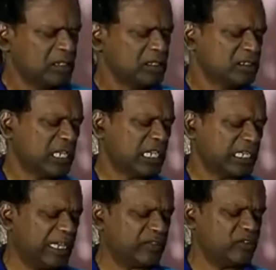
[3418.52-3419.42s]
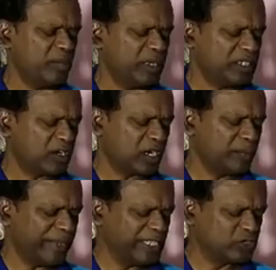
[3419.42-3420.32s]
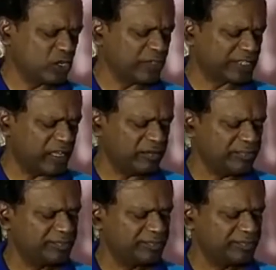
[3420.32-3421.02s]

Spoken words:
Sagar, your mother got a male soul with her.